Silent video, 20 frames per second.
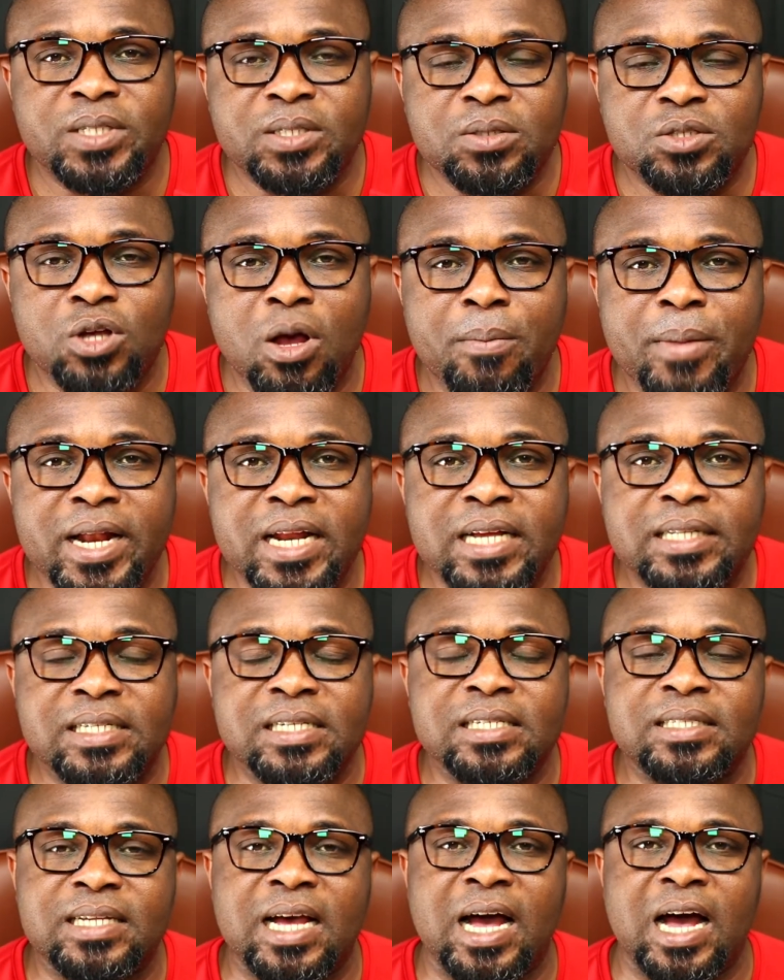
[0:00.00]
So many
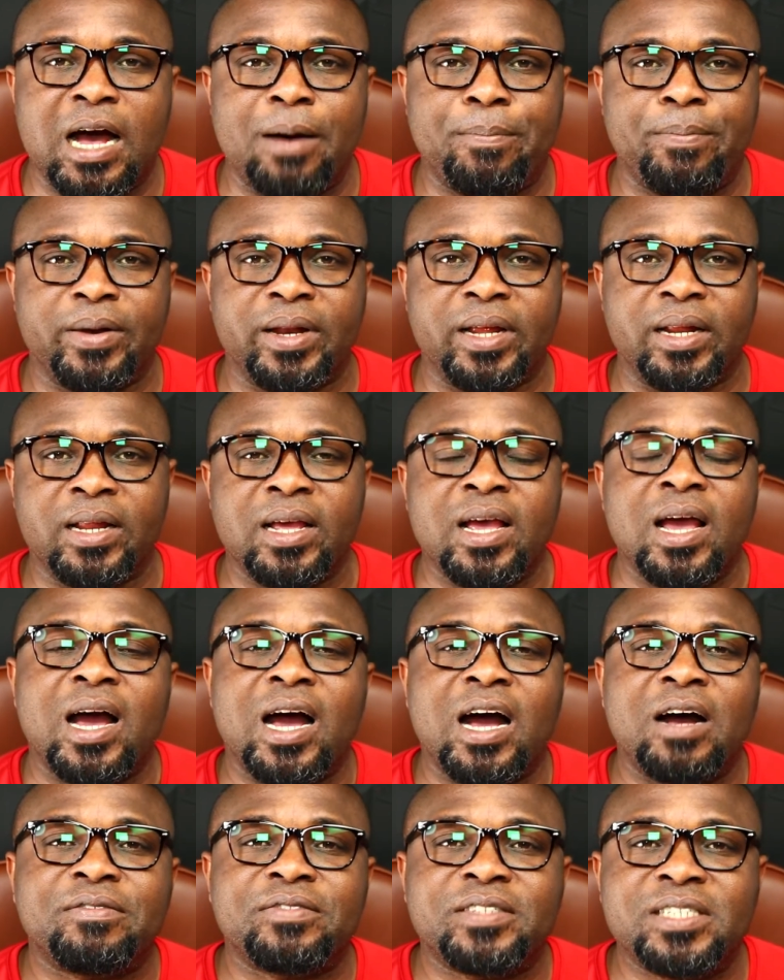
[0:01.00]
things are happening.
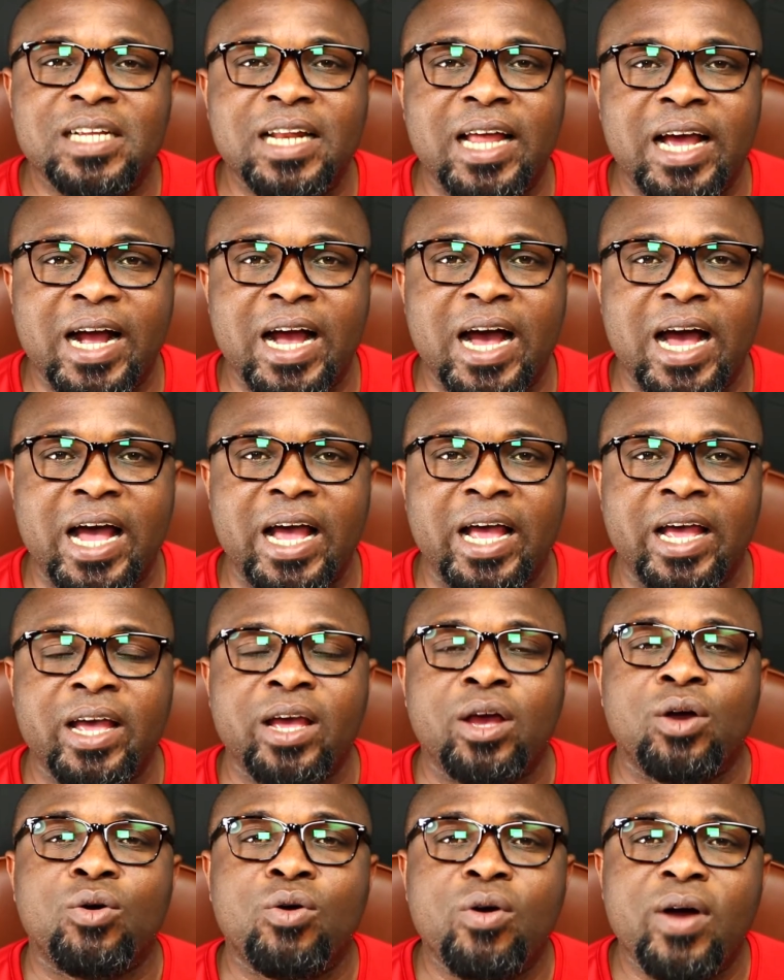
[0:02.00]
I've seen a guy
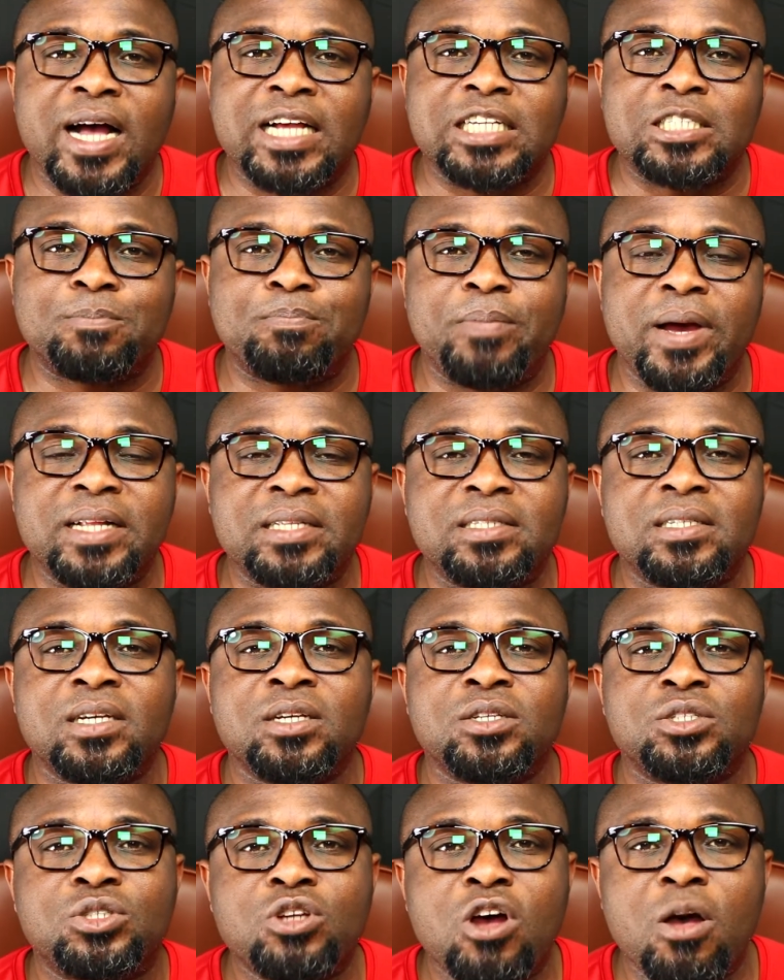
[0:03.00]
who has spent
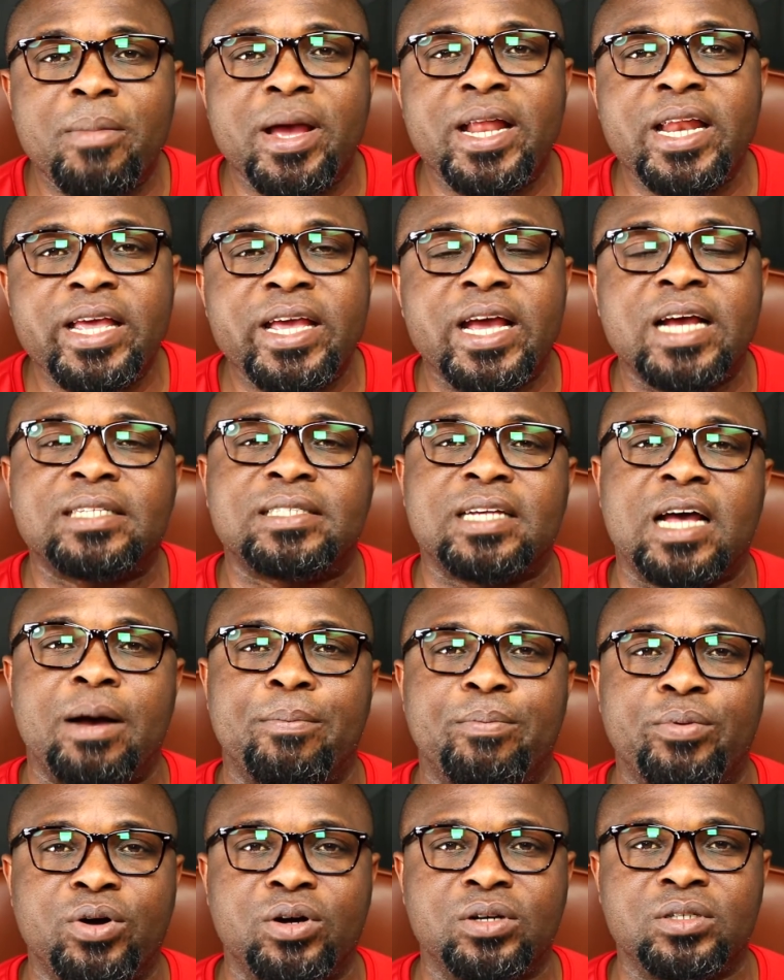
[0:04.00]
so many years
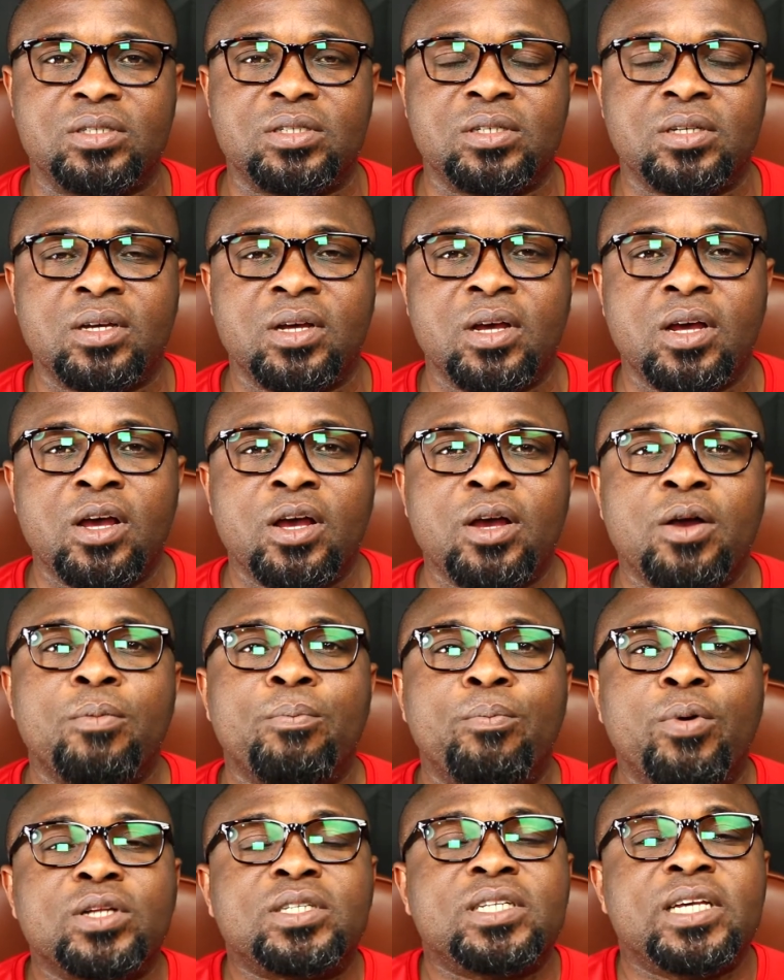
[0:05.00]
abroad,
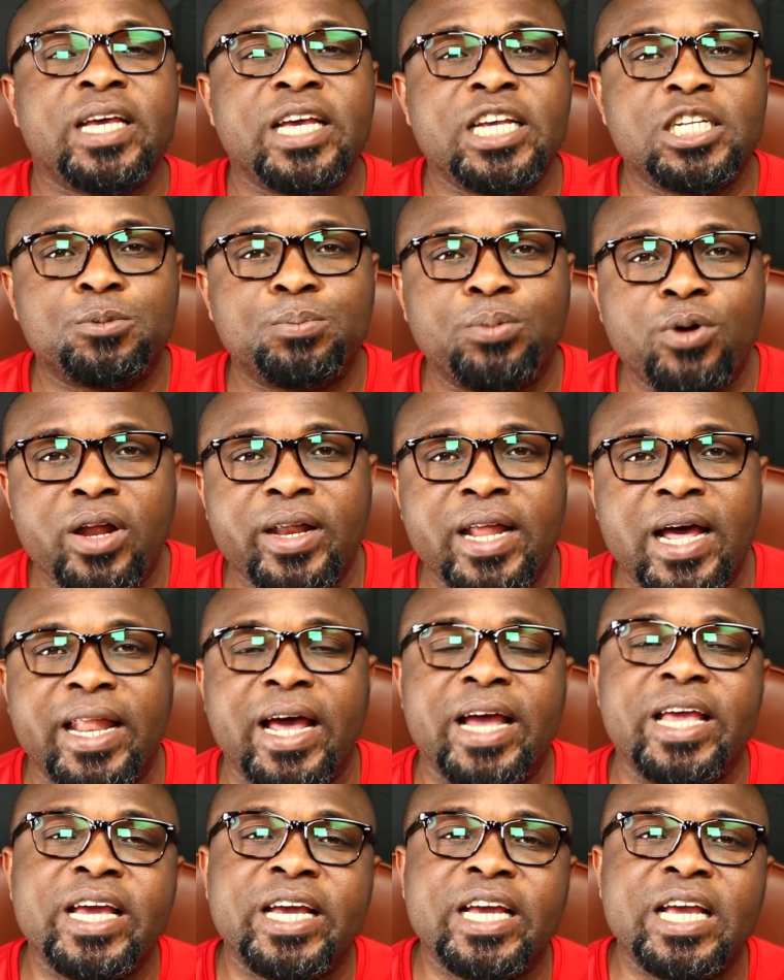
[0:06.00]
but his brother
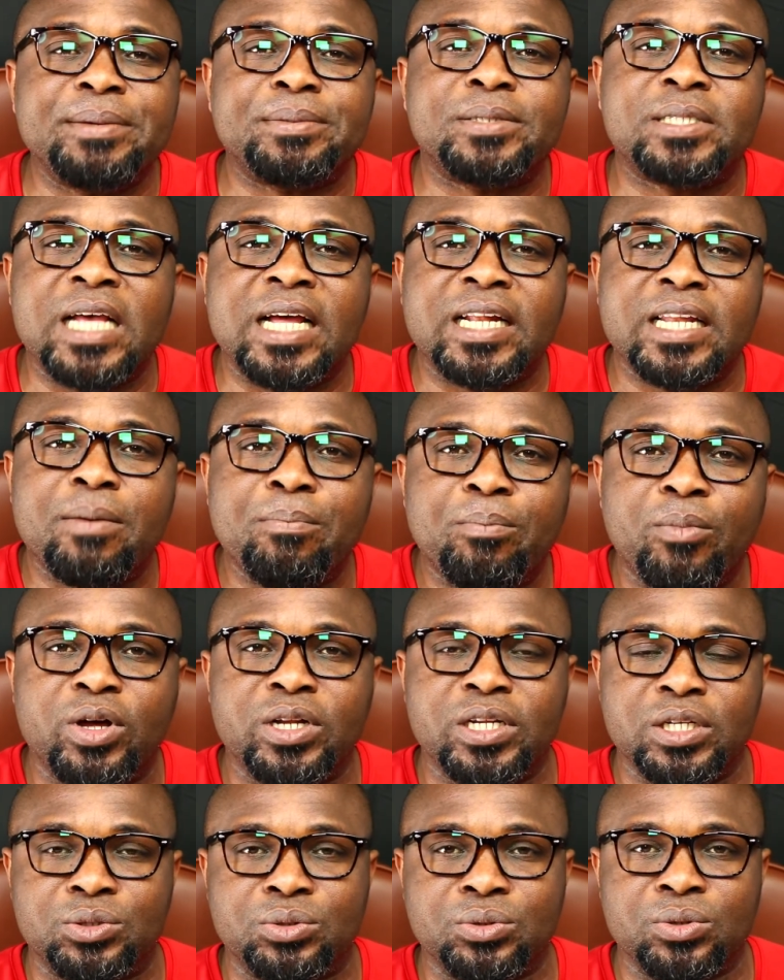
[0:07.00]
that he keeps sending
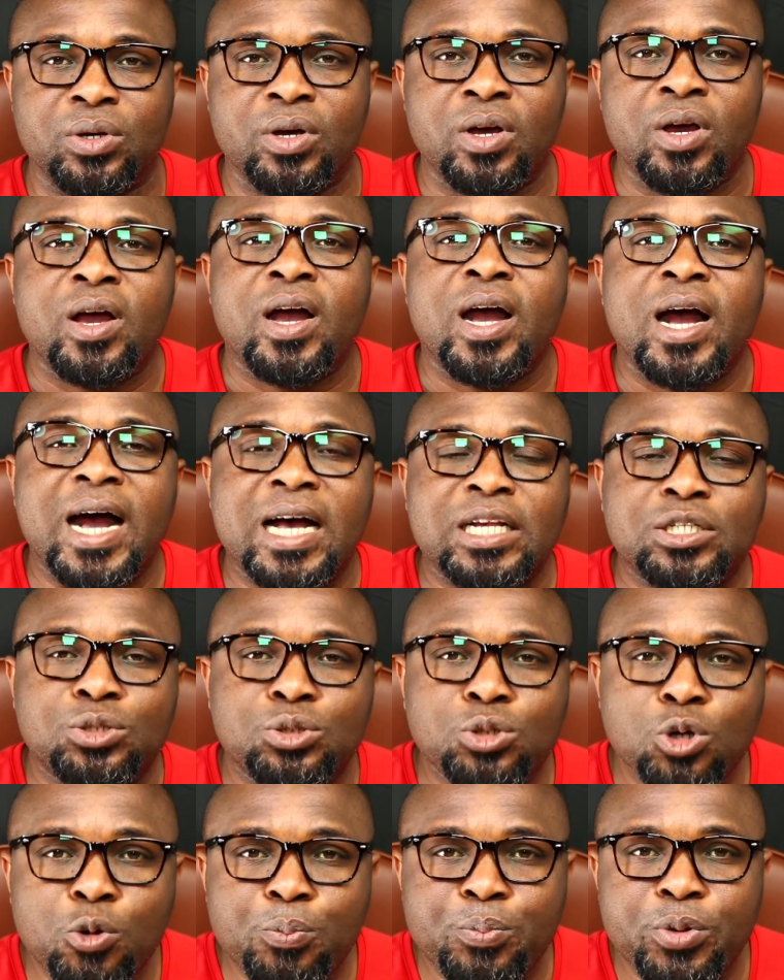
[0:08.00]
money to has
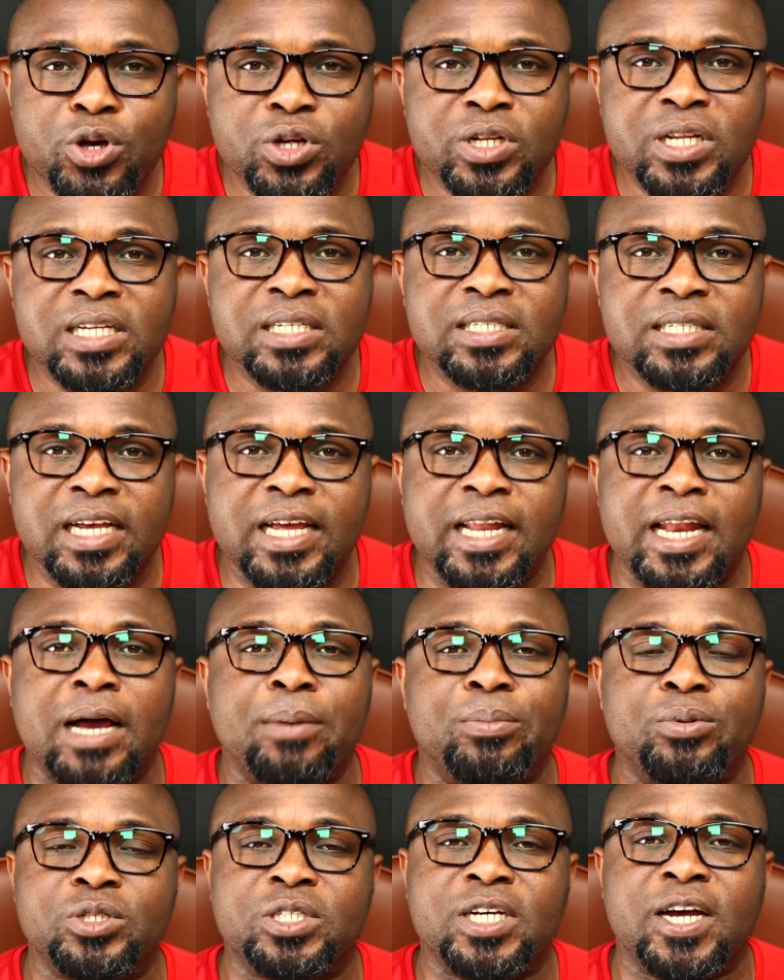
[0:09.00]
2 buildings in
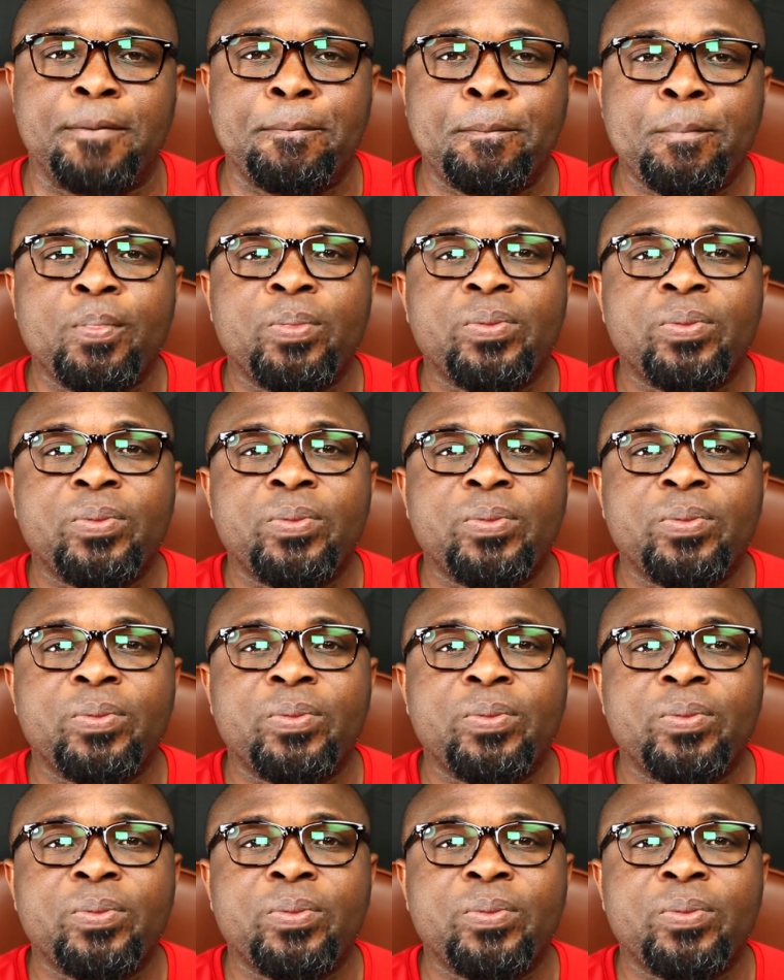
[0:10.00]
Abuja.